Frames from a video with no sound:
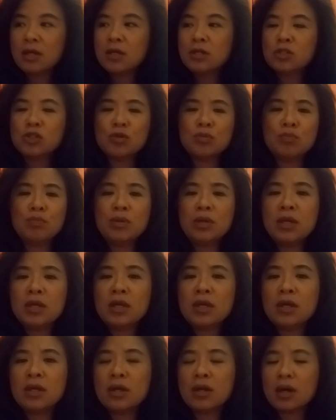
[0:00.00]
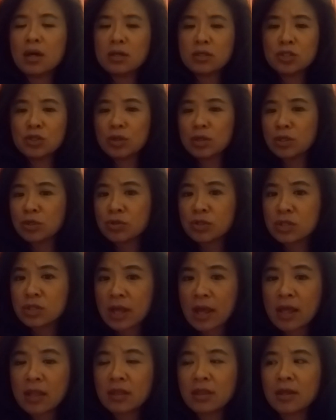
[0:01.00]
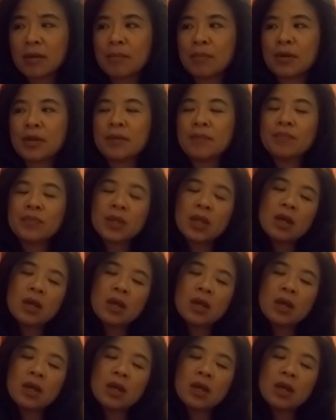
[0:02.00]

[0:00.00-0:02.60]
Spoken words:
to understand them, but